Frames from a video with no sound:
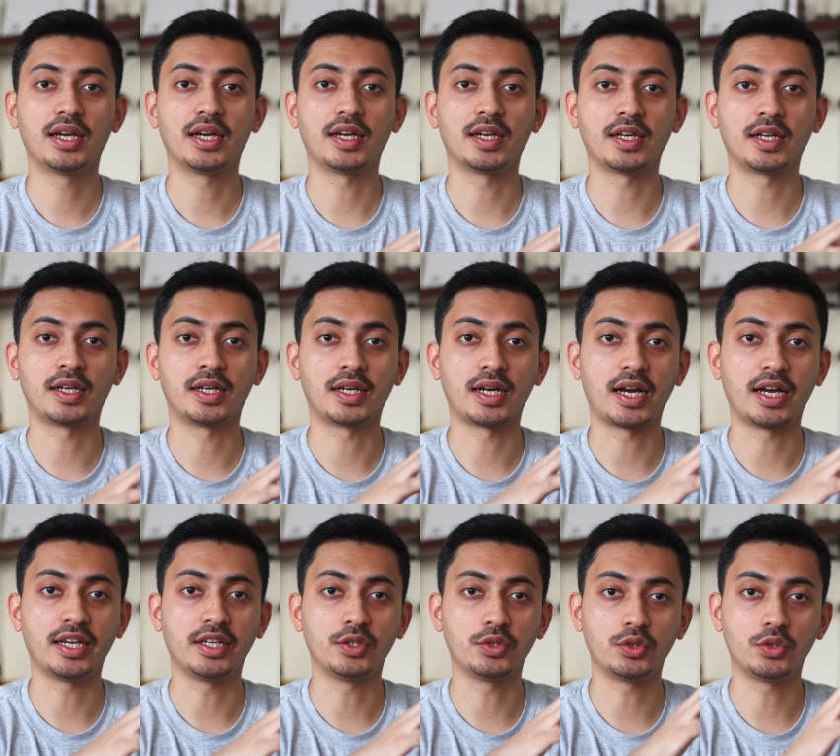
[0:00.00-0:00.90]

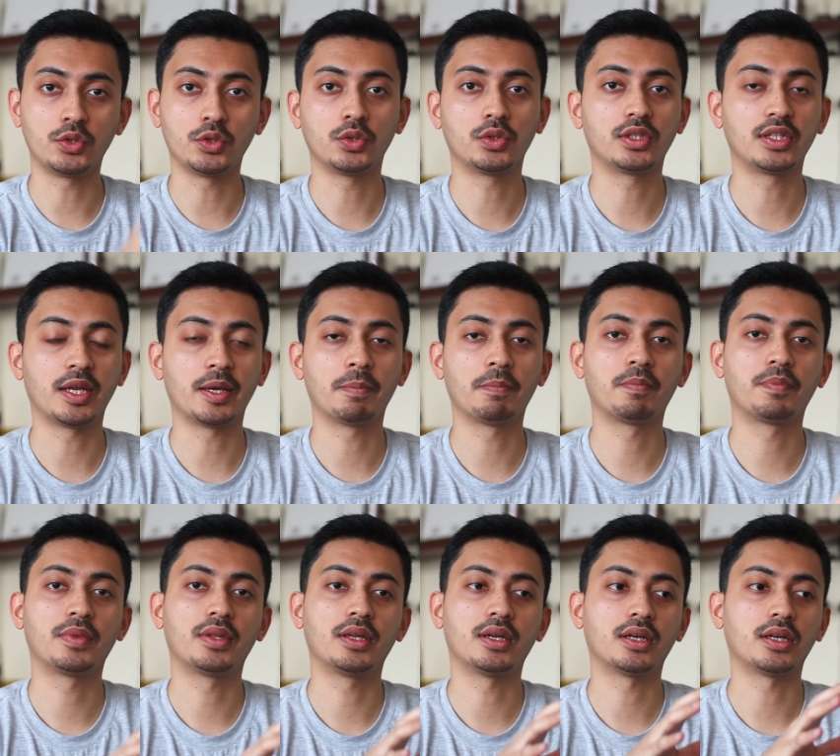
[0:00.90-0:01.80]
I took them,
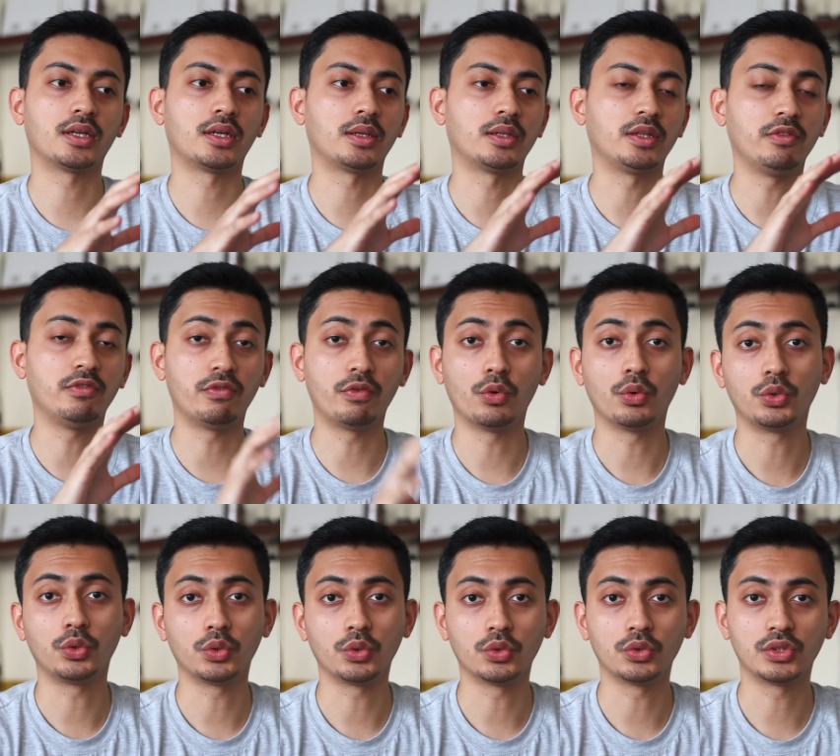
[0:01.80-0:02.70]
the
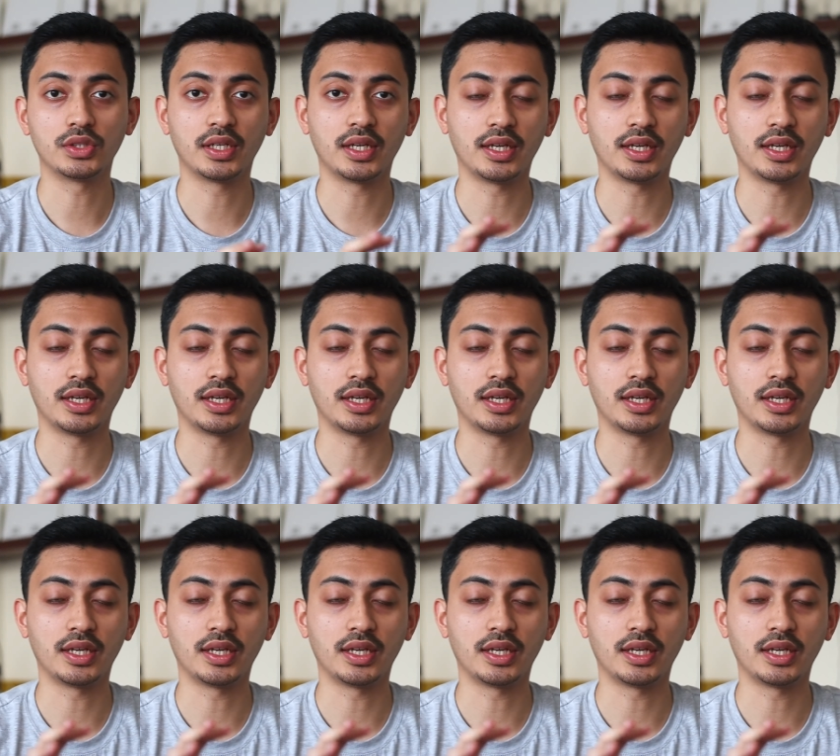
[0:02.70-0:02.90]
photos